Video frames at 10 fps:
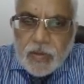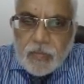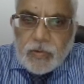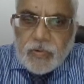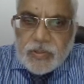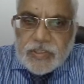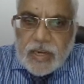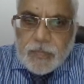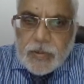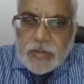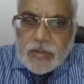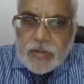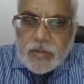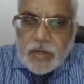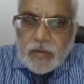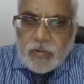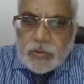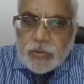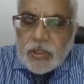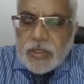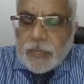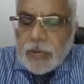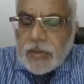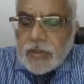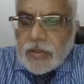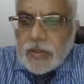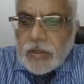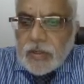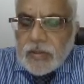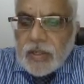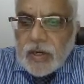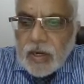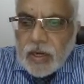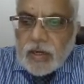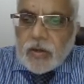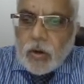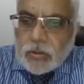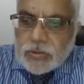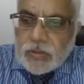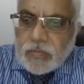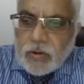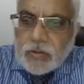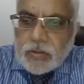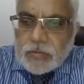But for design patent and for utility patent, there are costs involved.